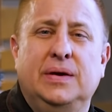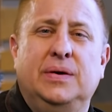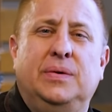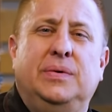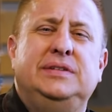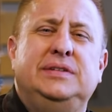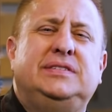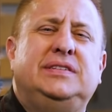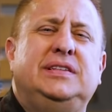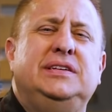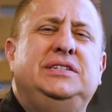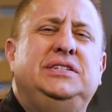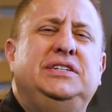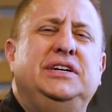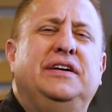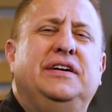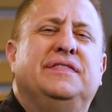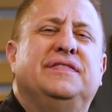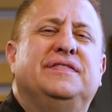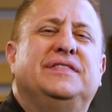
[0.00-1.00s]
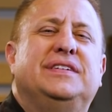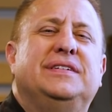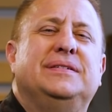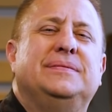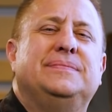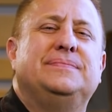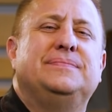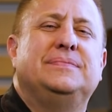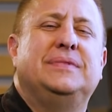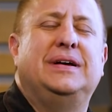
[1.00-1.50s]
What's the shift?
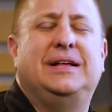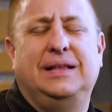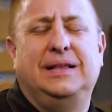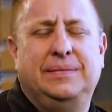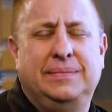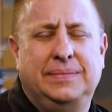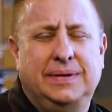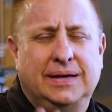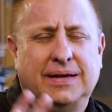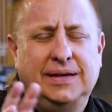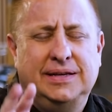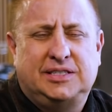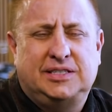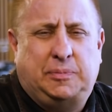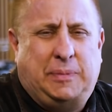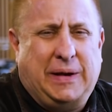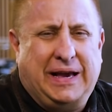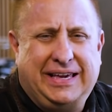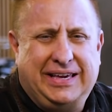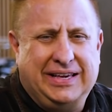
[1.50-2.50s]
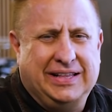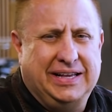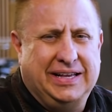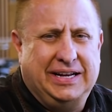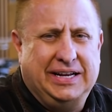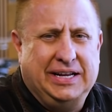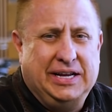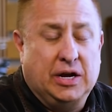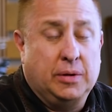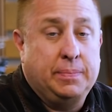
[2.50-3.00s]
Well, I'm
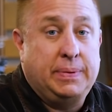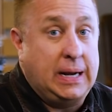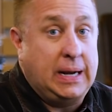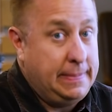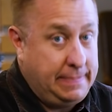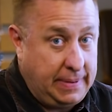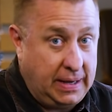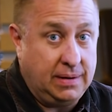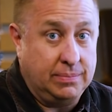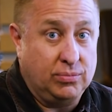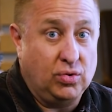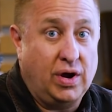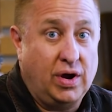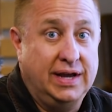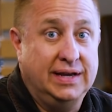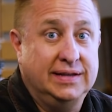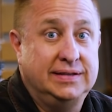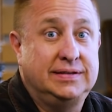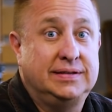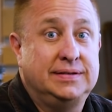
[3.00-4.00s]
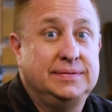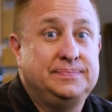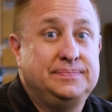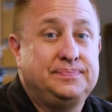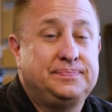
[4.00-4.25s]
speculating here, but I bet I'm right.